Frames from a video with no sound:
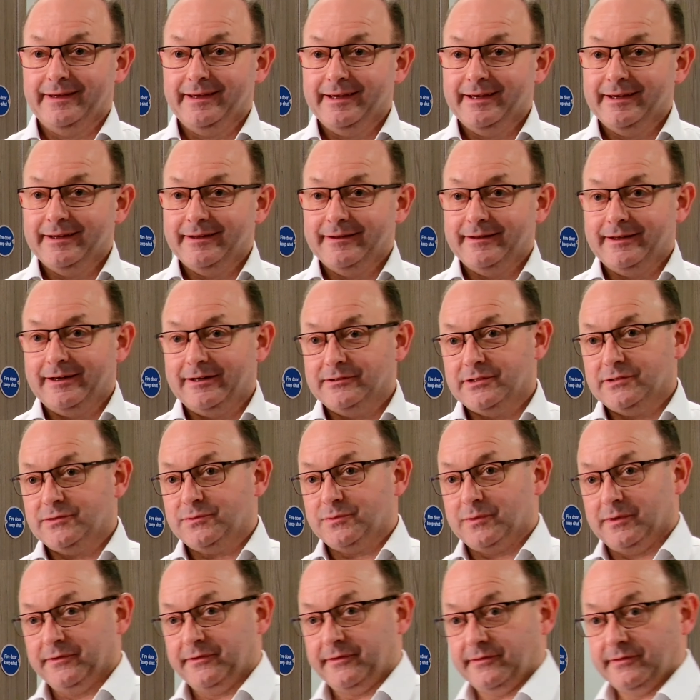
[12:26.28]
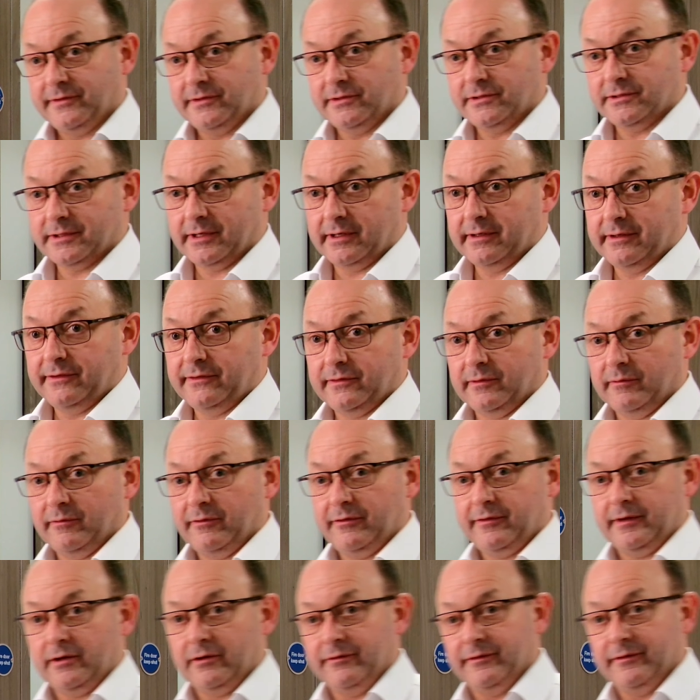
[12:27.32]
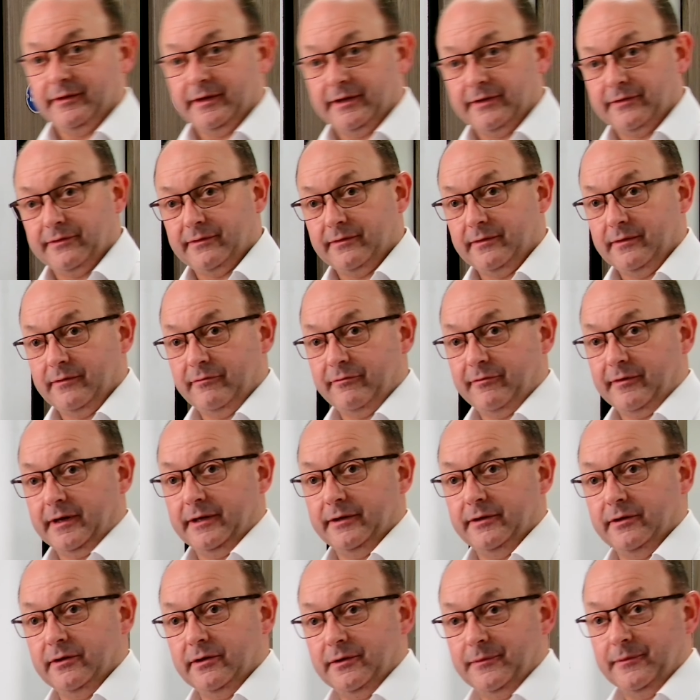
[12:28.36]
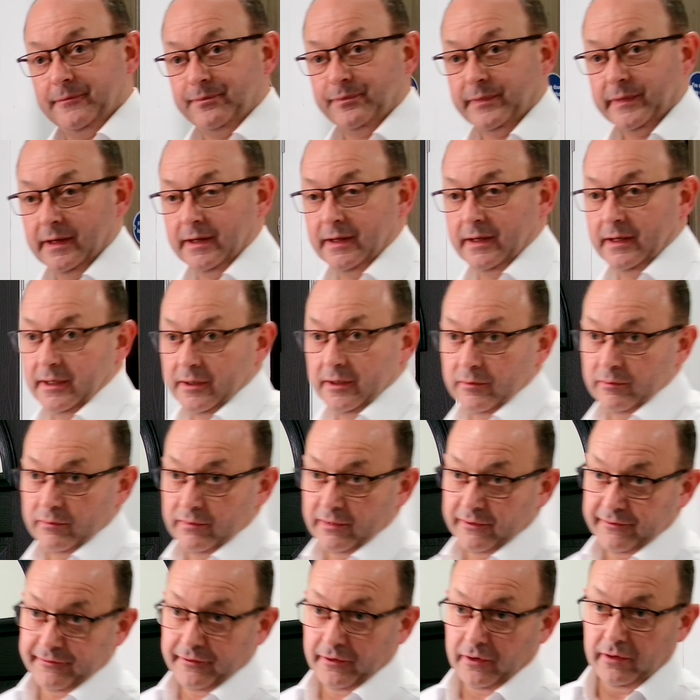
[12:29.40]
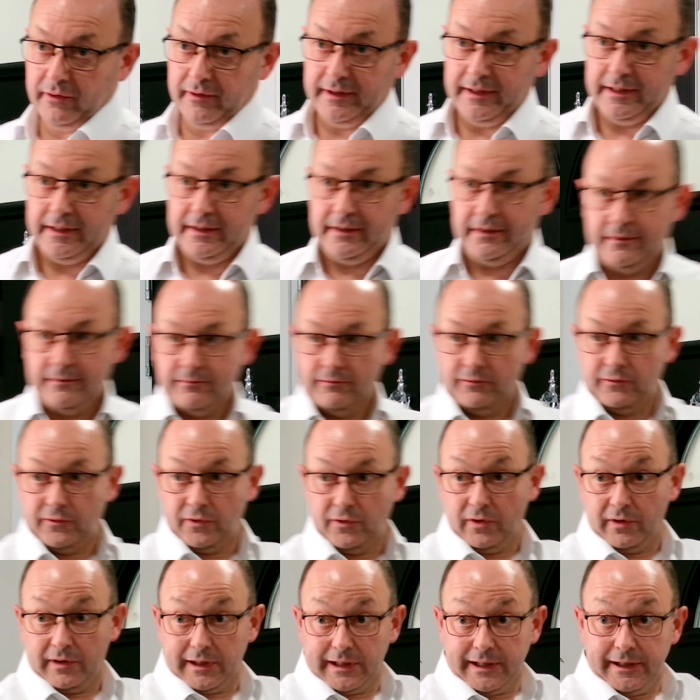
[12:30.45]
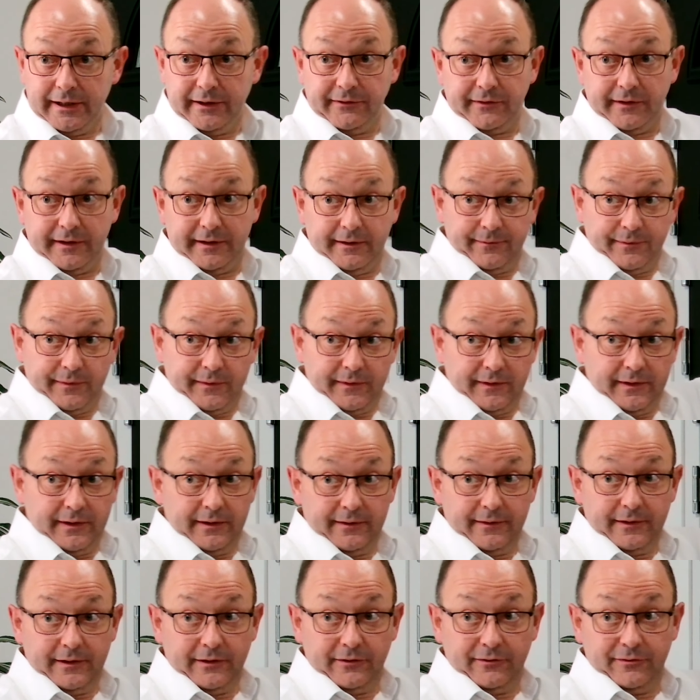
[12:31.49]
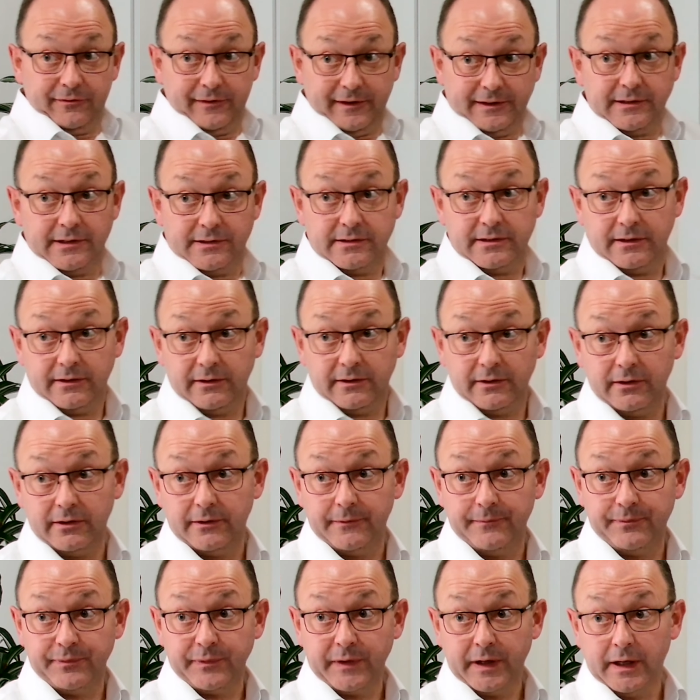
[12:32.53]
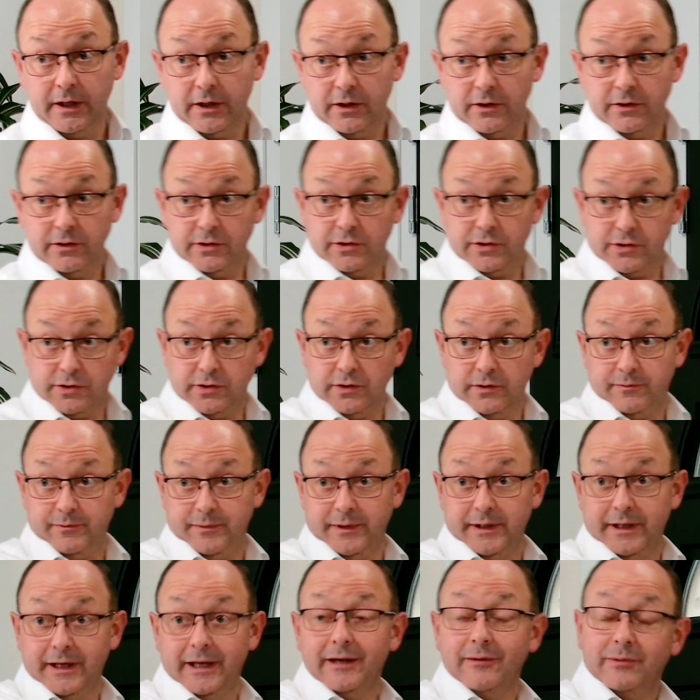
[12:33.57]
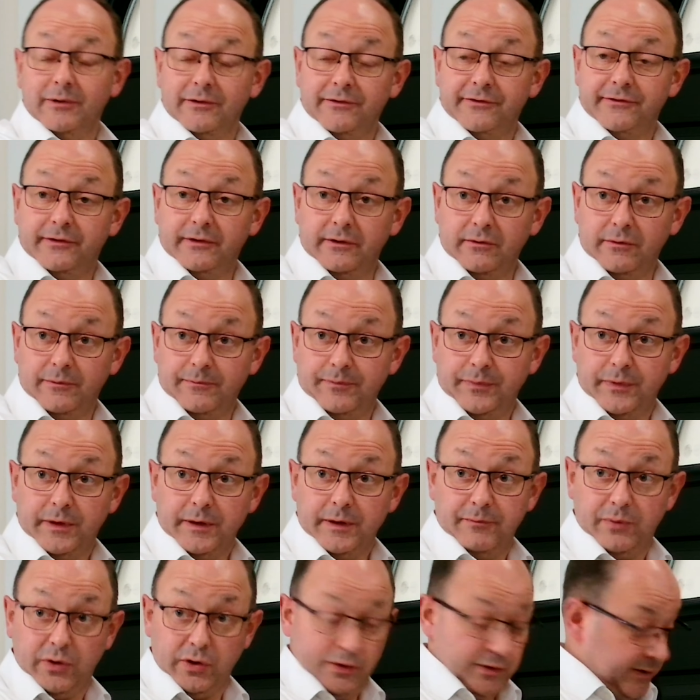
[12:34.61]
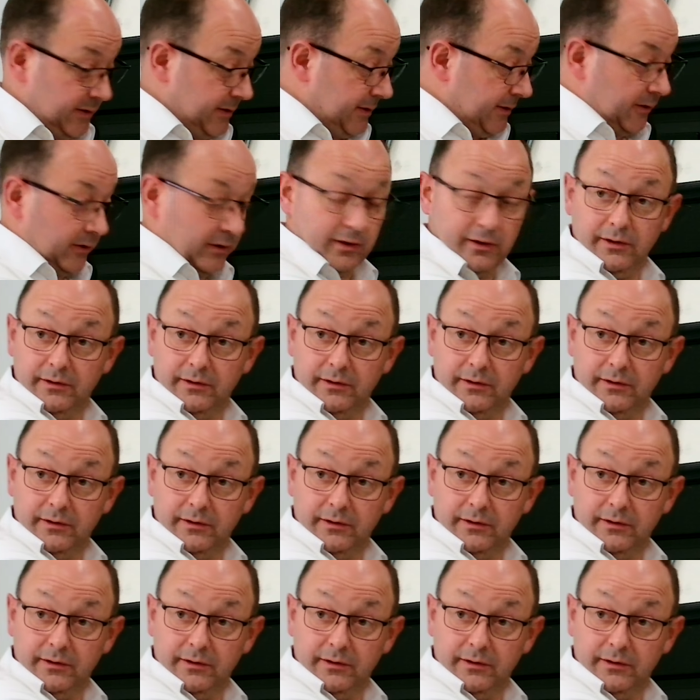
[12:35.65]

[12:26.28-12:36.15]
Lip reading: Now I just wanted to show you something on this fire door. Before a door closer is fitted to your door, you should be able to push the door